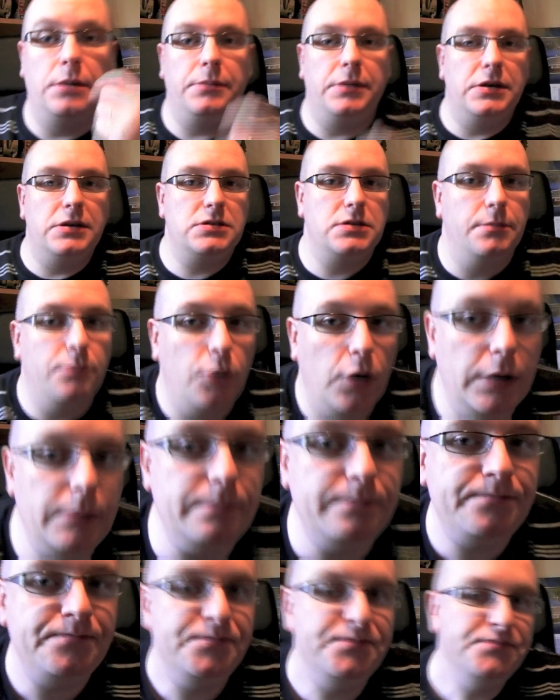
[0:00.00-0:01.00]
update at some point.
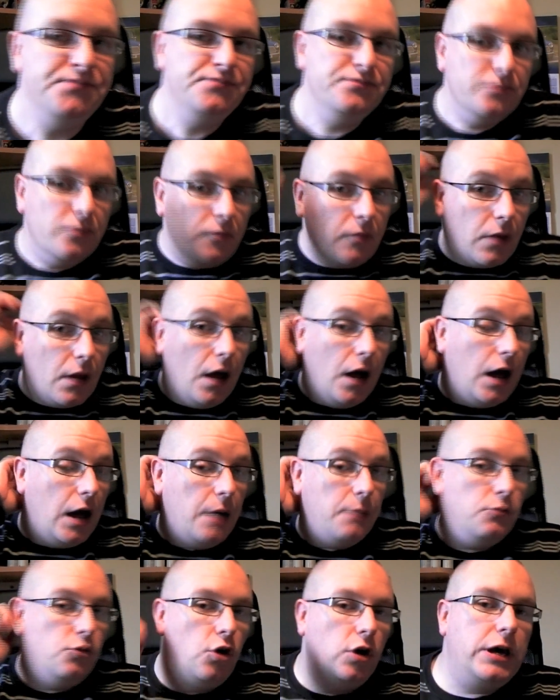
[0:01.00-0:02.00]

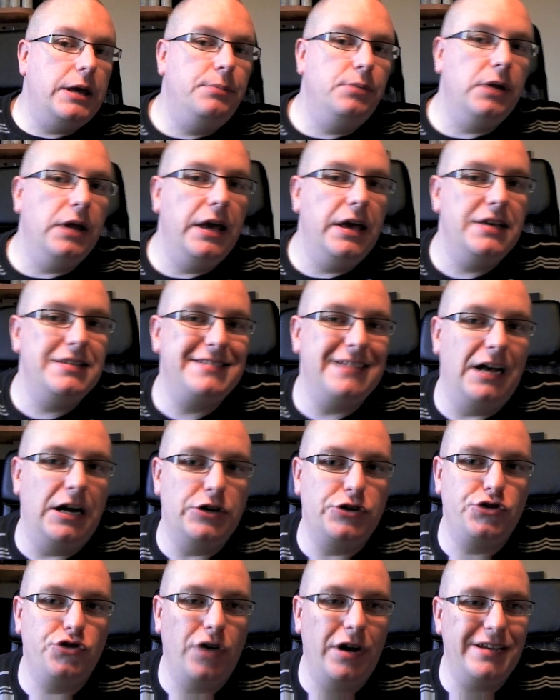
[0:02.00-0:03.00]
Rocky Plays, I
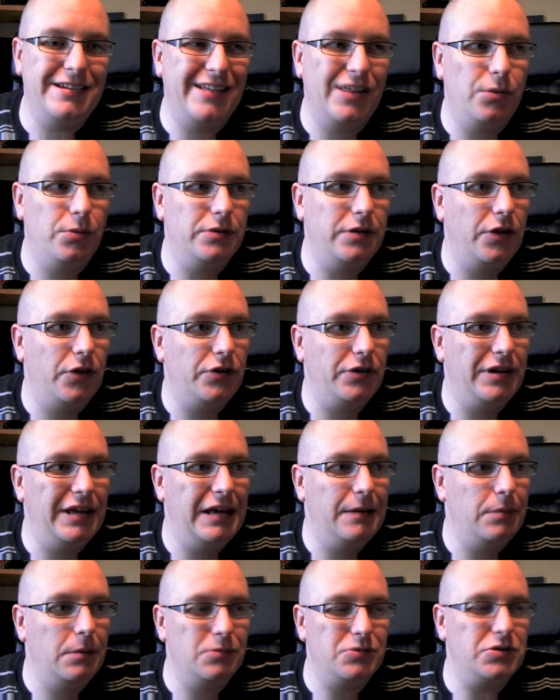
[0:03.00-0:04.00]
tried another one the other
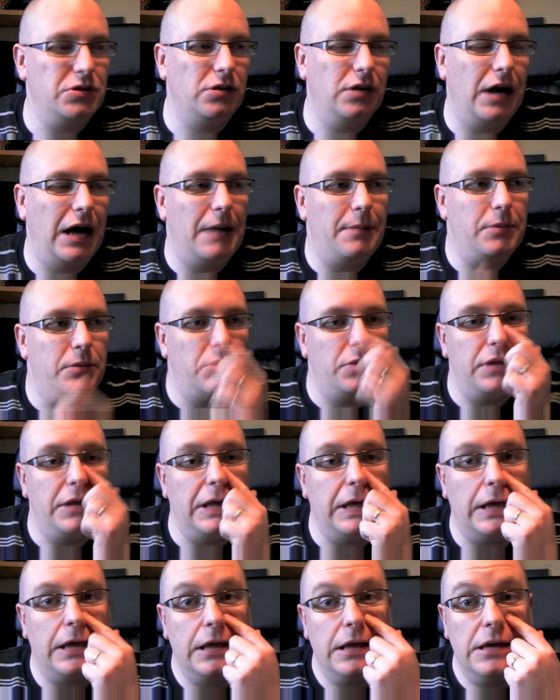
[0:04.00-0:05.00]
day, but I'm still not happy with
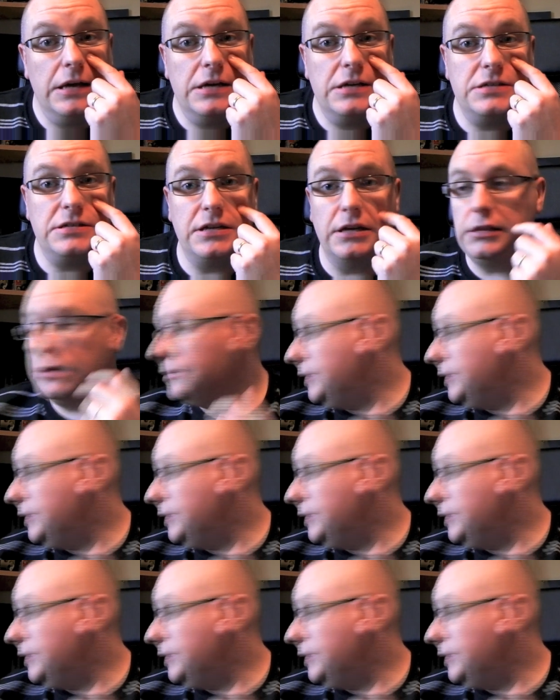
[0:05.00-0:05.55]
the sound